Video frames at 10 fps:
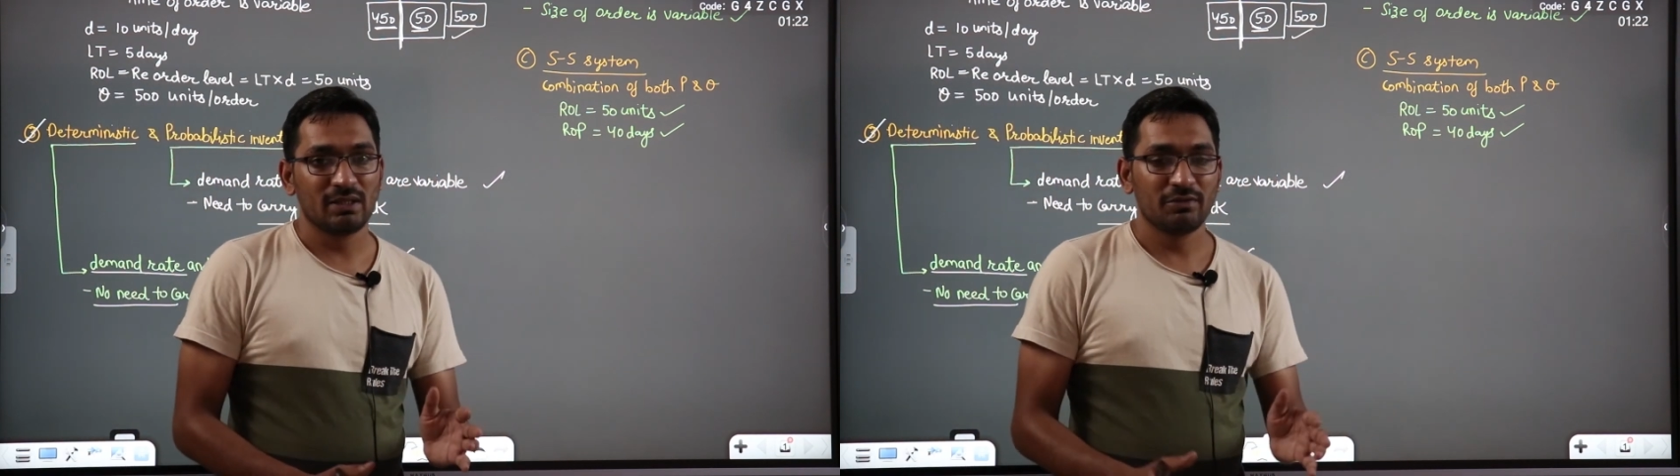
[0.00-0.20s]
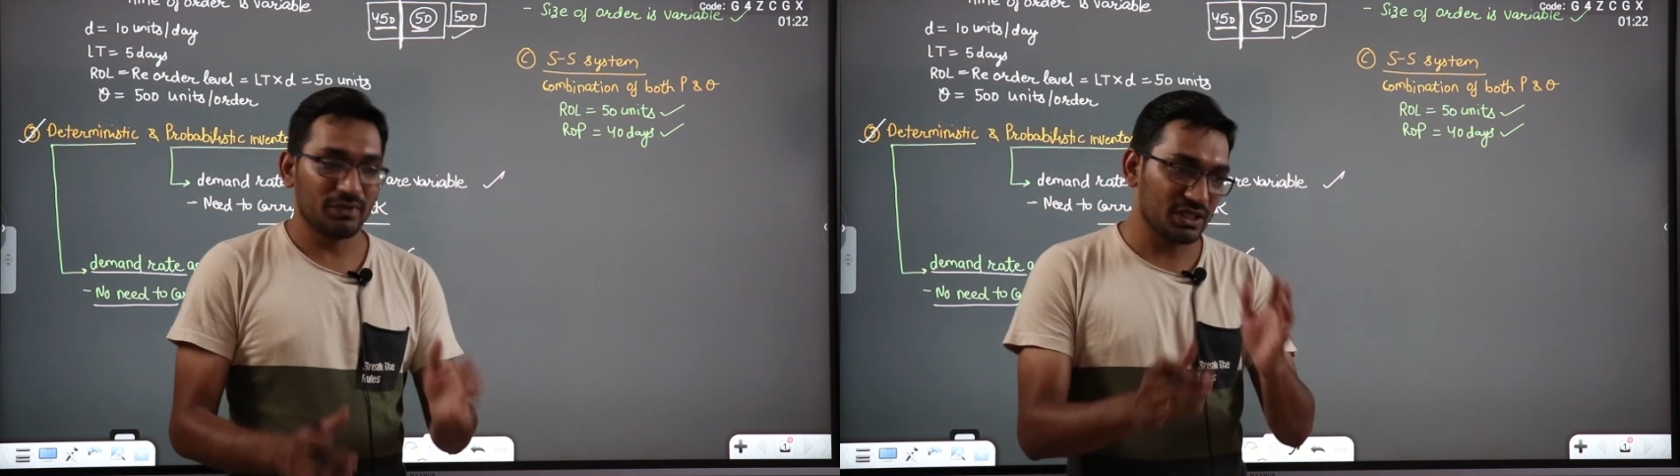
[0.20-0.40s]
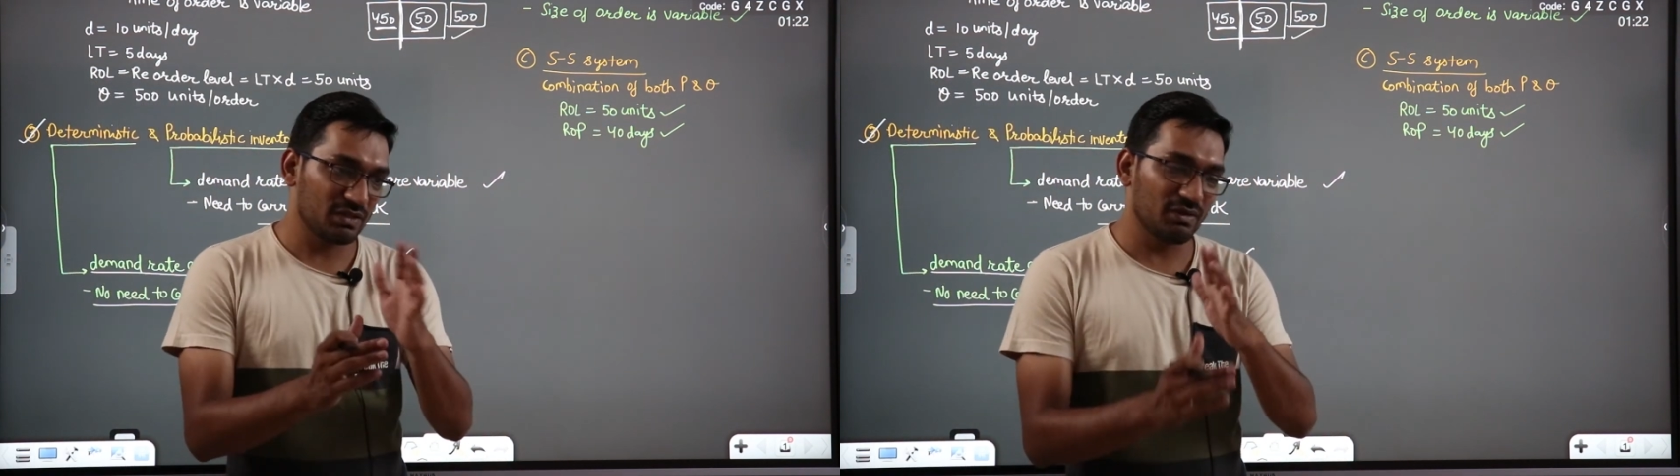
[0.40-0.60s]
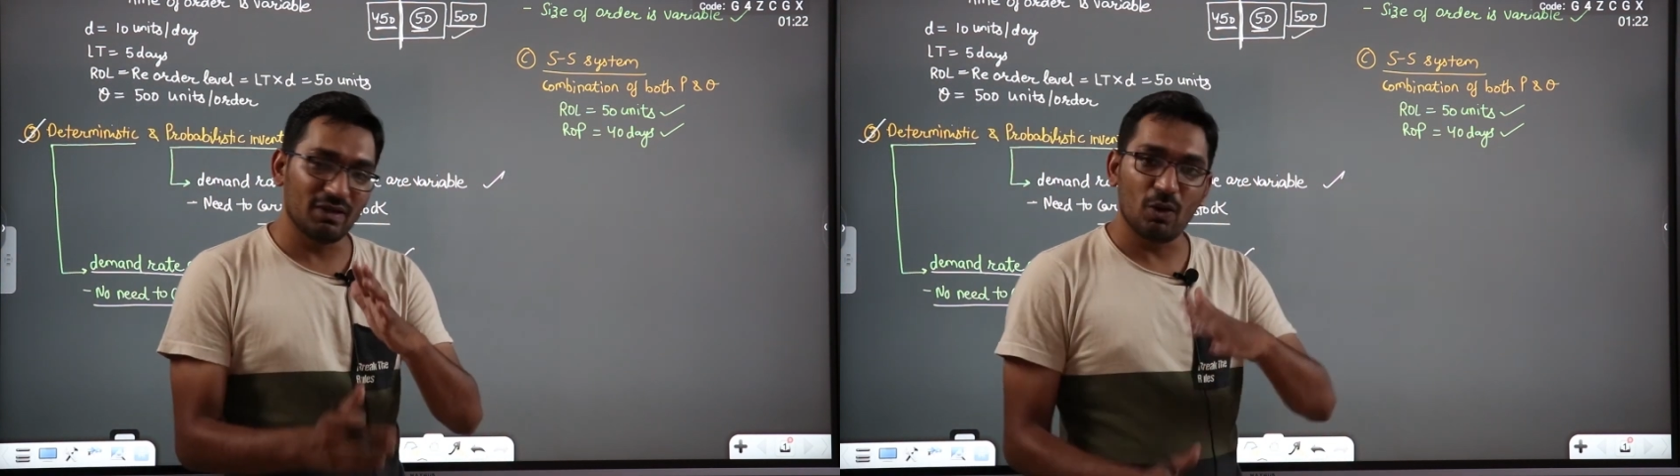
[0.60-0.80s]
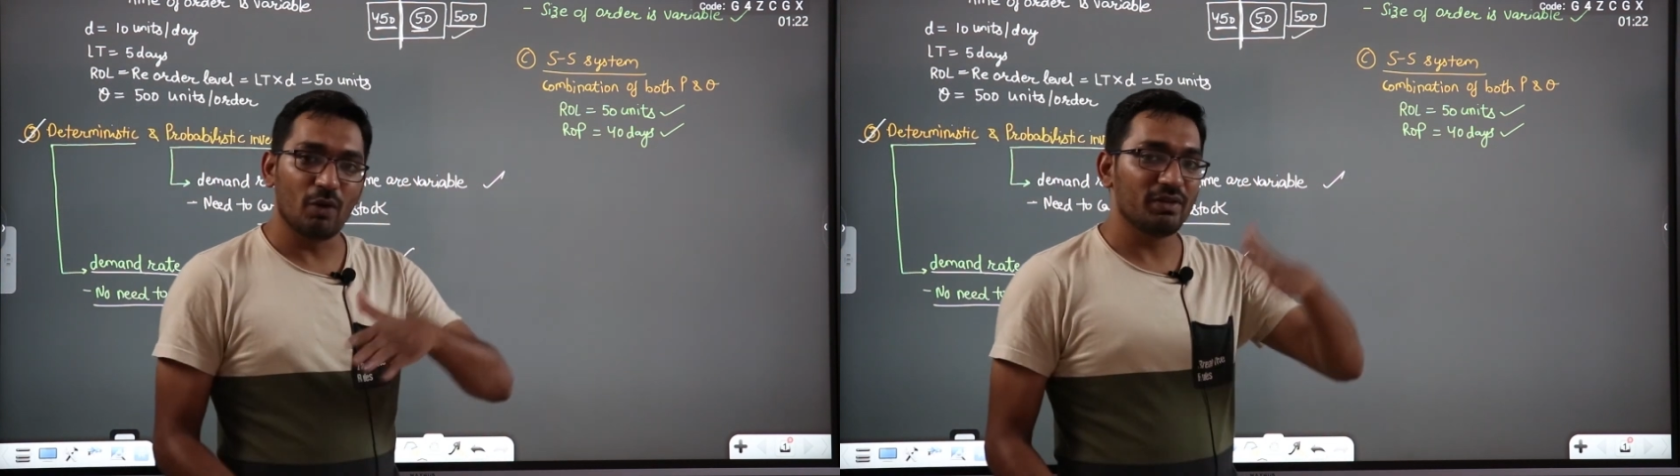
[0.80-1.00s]
First we
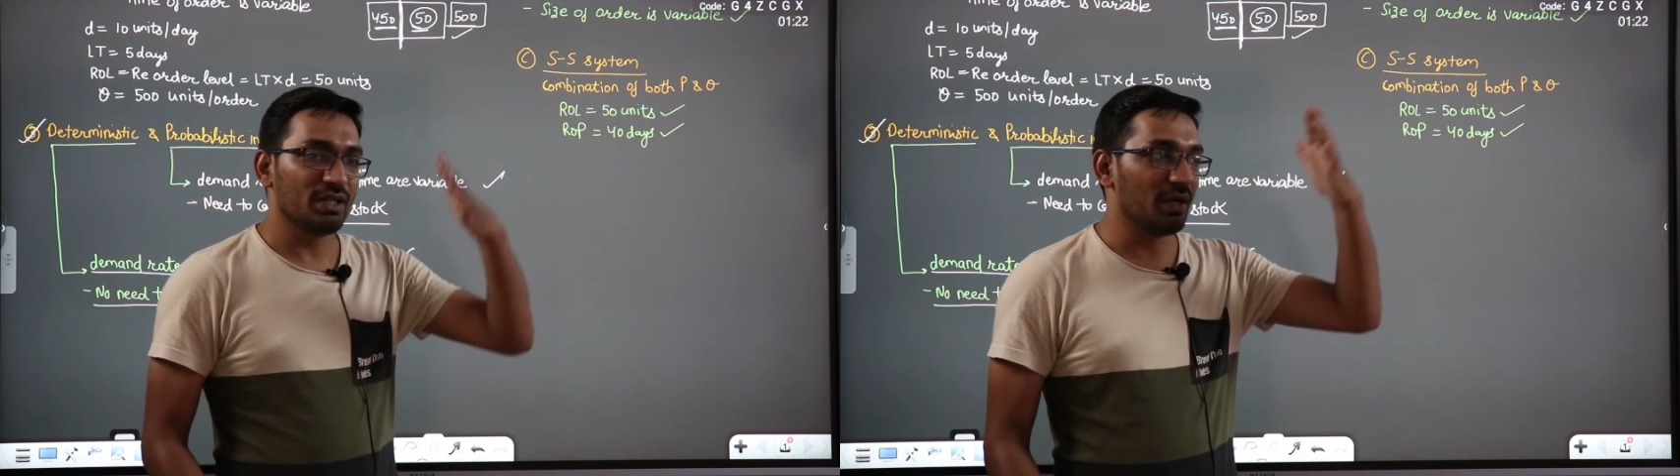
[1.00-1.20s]
will go with the